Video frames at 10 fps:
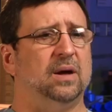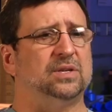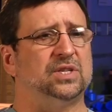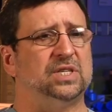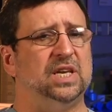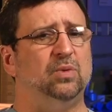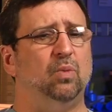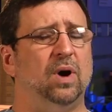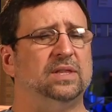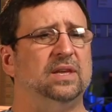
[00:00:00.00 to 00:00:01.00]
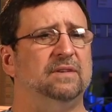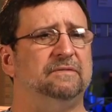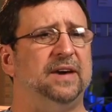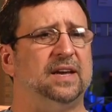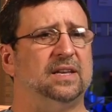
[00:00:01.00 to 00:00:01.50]
to see what the
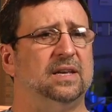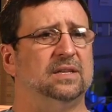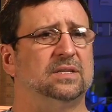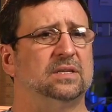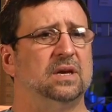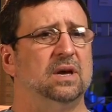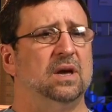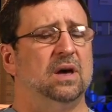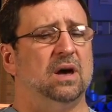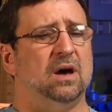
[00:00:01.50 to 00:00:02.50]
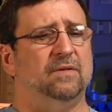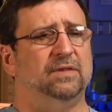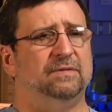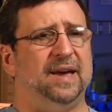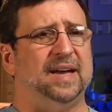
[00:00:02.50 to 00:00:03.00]
effect is
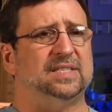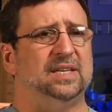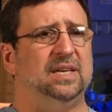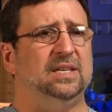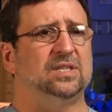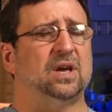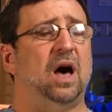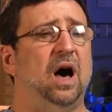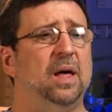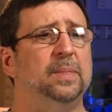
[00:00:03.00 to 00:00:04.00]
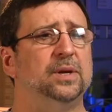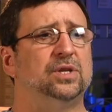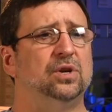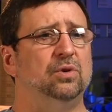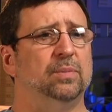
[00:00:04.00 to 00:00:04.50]
of the vaccines on the
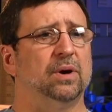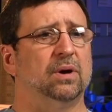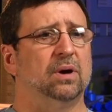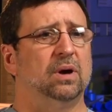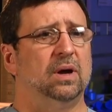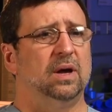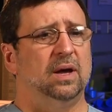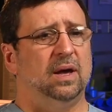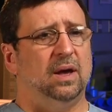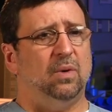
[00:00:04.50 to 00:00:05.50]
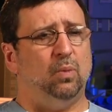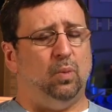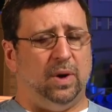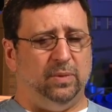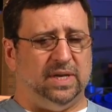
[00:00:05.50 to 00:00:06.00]
tumor
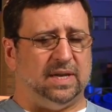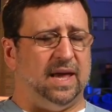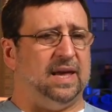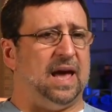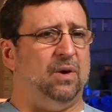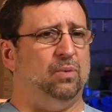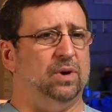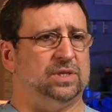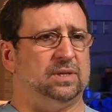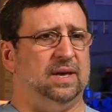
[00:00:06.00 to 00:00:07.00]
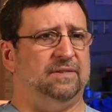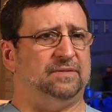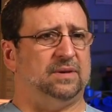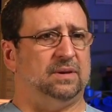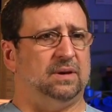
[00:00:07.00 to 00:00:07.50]
when we take out what's
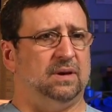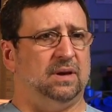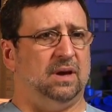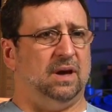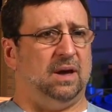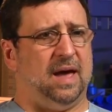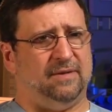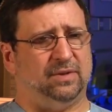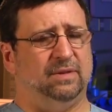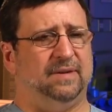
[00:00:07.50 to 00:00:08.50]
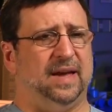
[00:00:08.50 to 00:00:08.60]
left after the